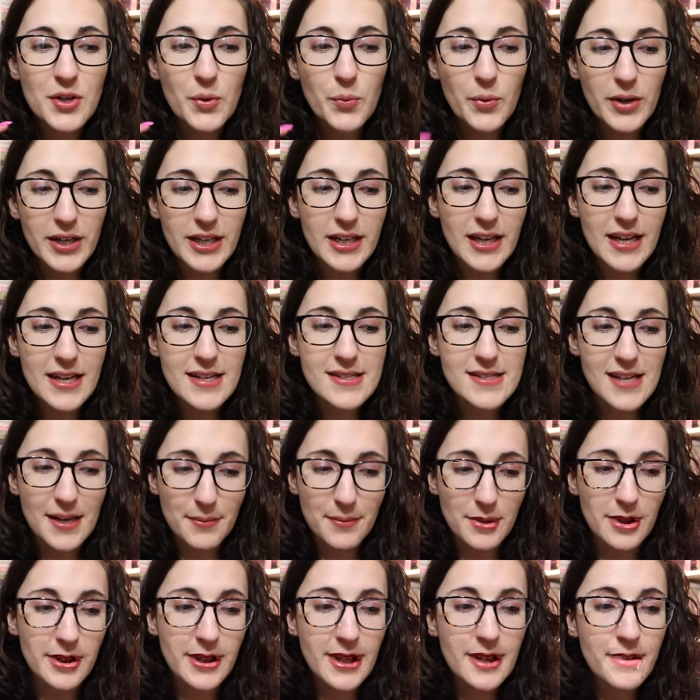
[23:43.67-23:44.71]
what it is I'm
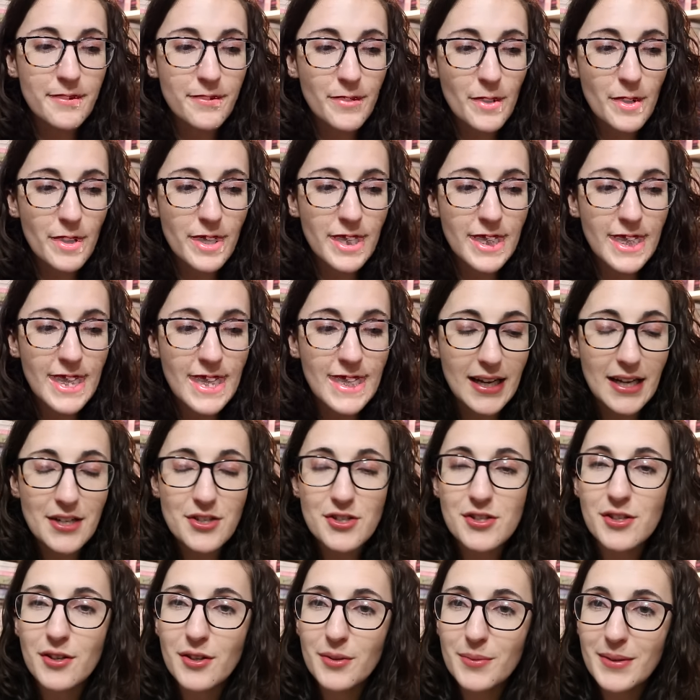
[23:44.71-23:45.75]
looking for, and I
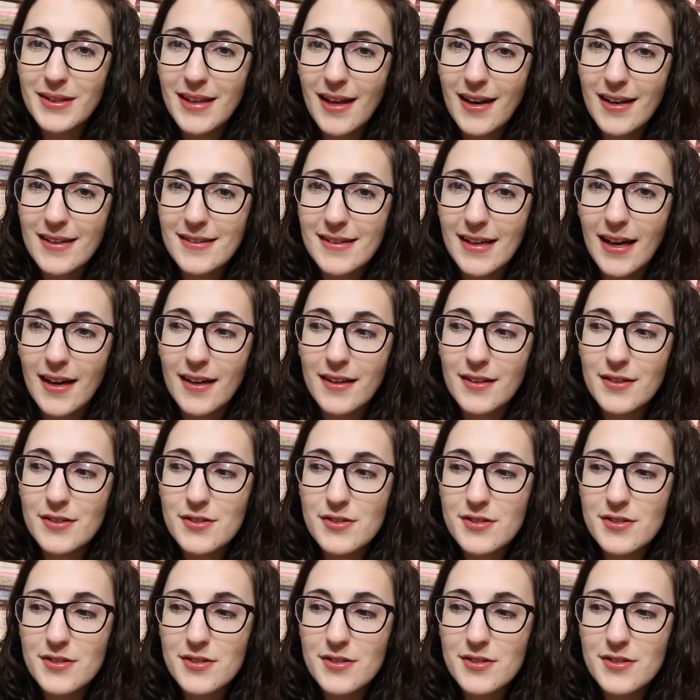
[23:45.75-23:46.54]
just don't know what that is yet.